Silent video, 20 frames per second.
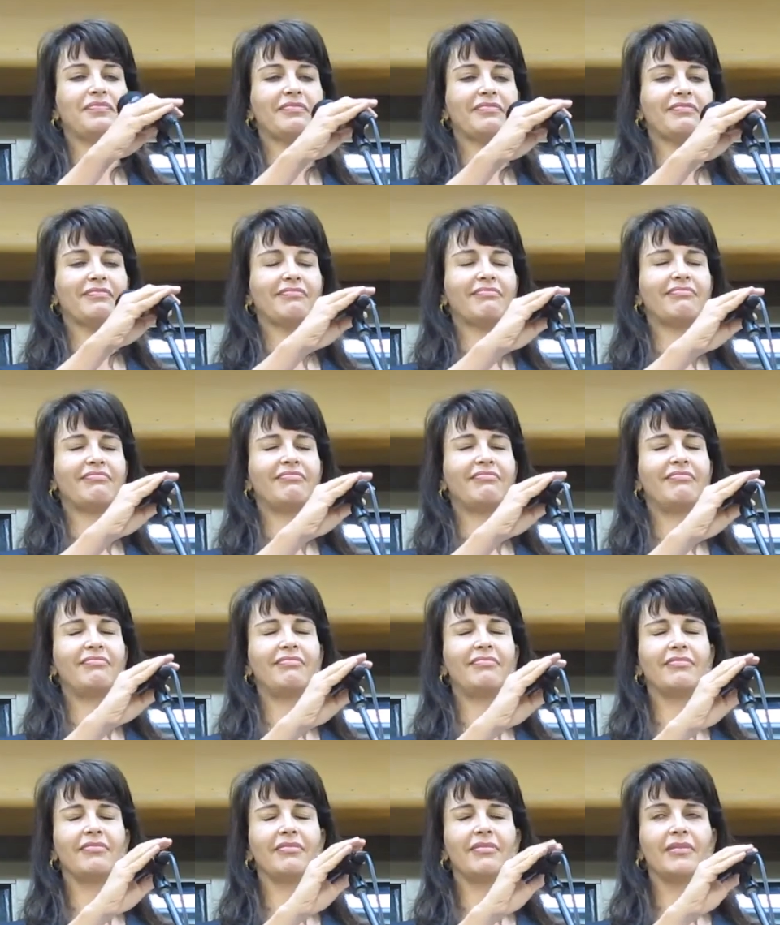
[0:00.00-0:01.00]

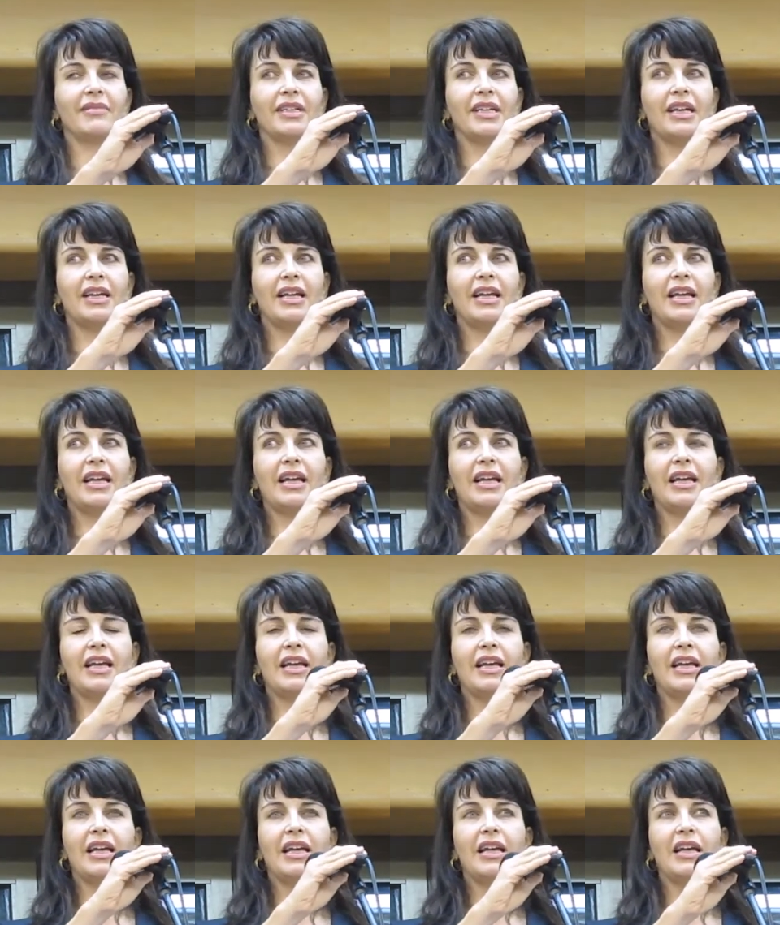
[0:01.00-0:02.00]

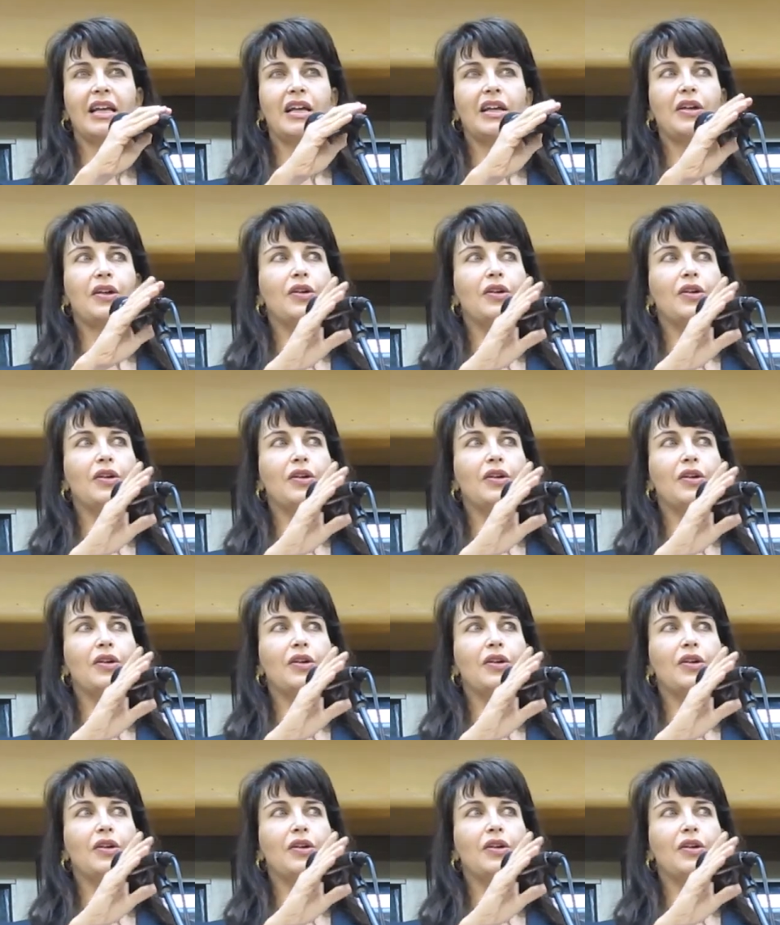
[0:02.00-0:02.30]
(silence)